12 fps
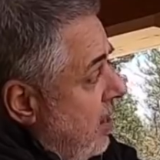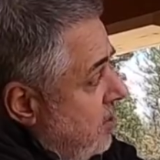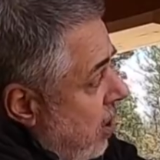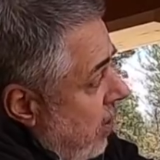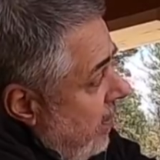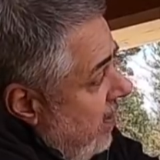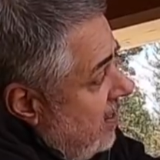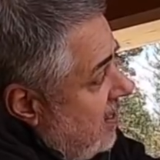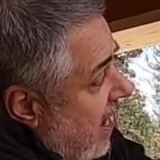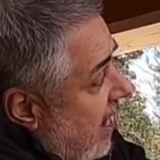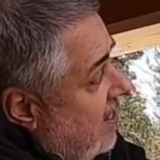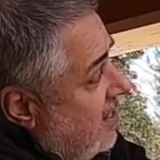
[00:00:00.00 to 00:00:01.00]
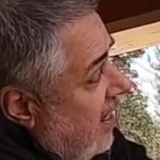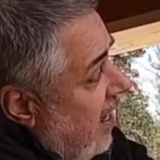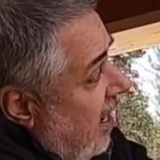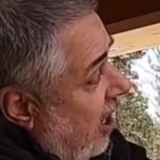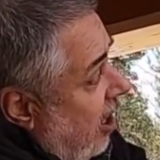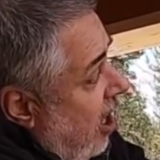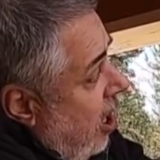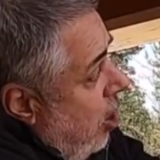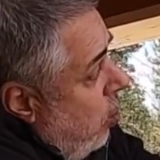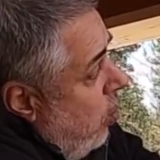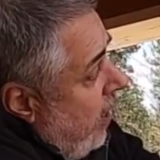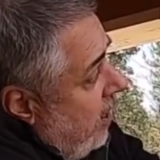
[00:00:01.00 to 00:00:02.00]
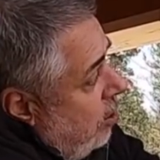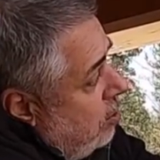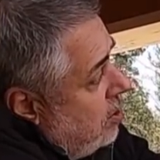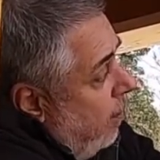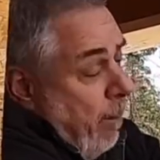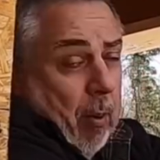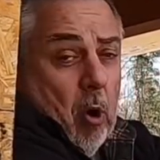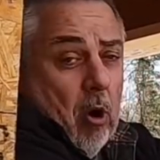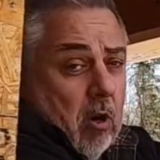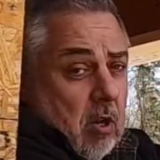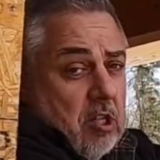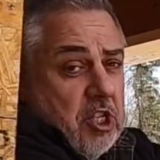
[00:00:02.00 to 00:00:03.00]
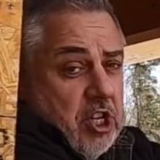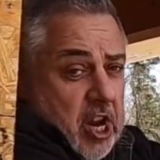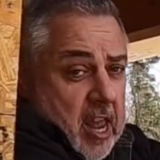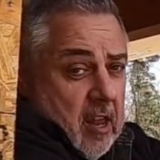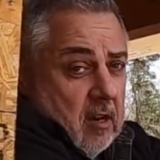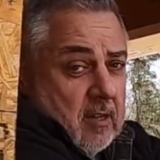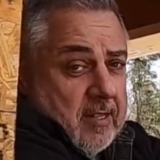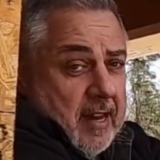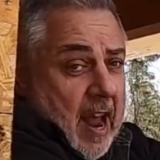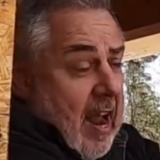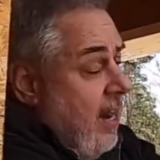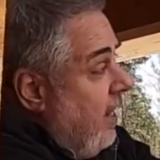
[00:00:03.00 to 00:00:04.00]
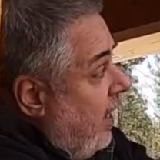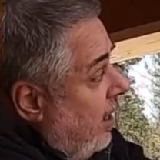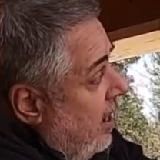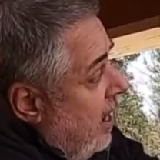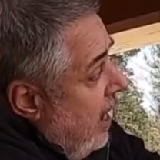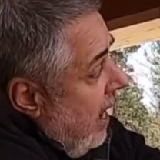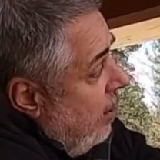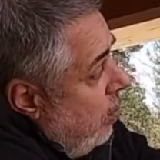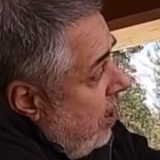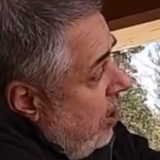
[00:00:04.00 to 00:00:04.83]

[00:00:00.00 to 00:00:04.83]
So in this case here, we use the boral channel siding and we're